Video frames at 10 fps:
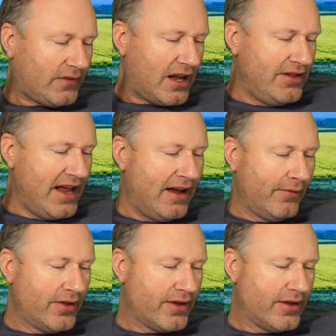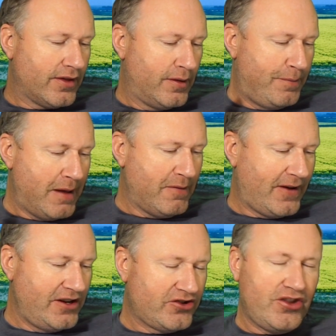Now, the BMFA
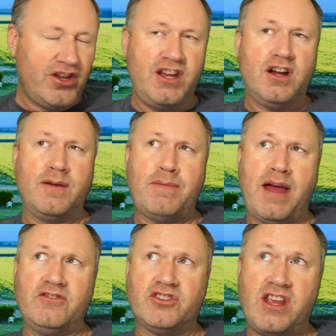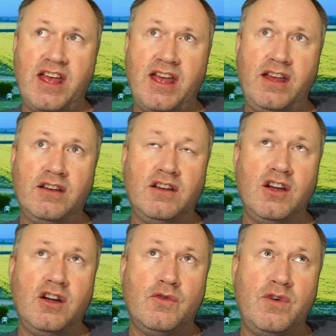is £39 a year
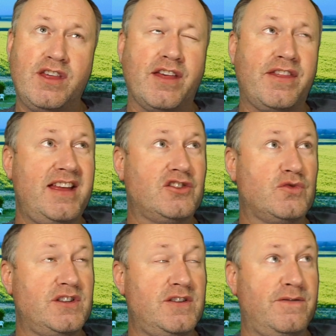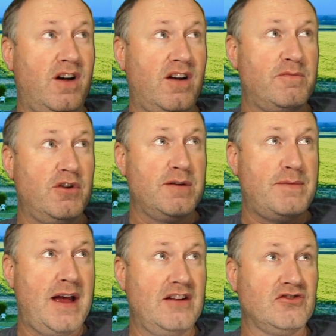with, I think, £25 million
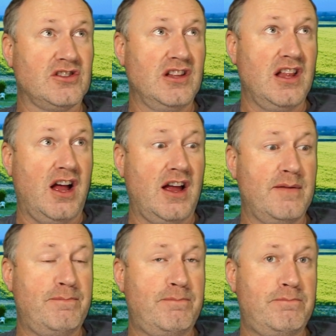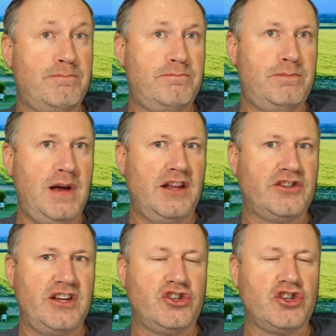
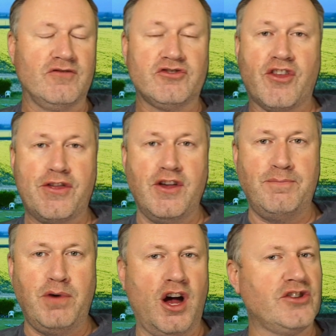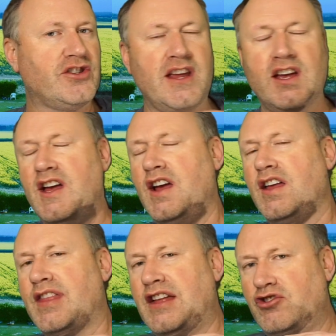liability insurance, third party.
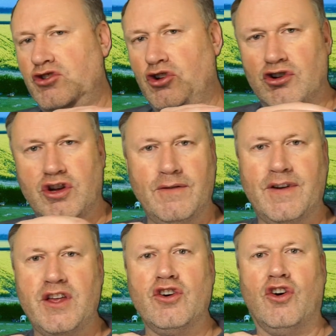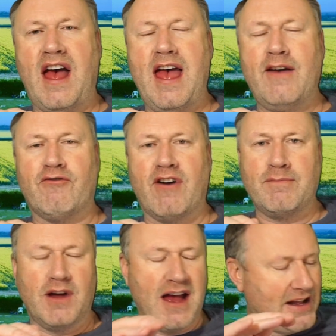They do not cover your airframe
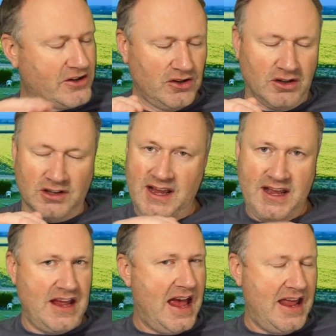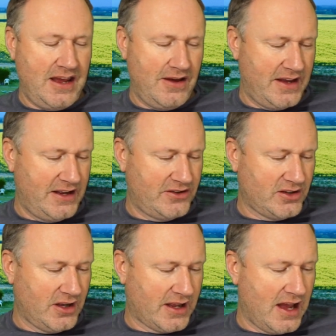at all in any of these,
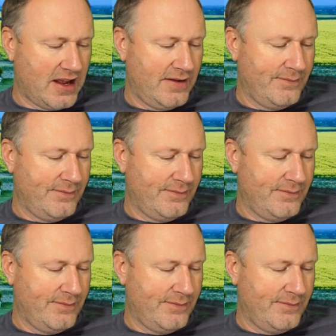okay?